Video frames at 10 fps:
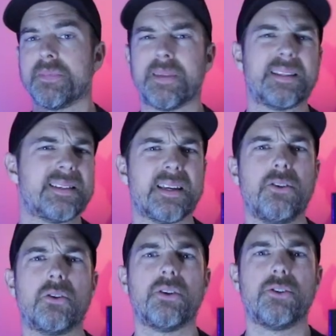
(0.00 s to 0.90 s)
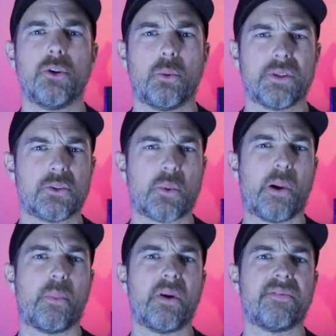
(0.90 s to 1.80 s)
Not to say you couldn't do it with the
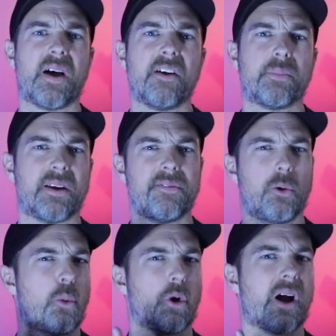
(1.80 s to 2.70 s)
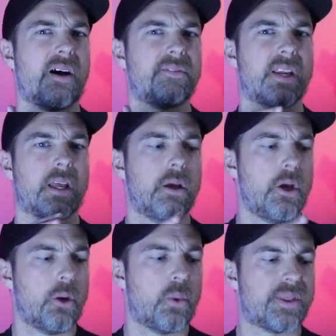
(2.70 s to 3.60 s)
12.5, but I feel more confident
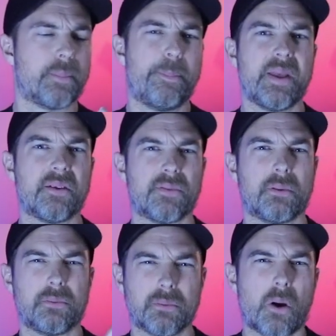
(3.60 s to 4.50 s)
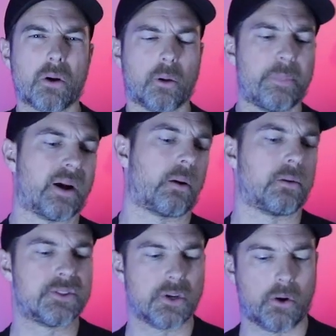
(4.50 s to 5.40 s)
with a bit of longer
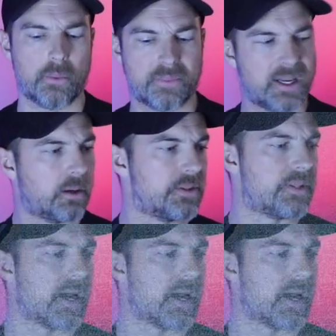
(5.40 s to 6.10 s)
barrel, so there's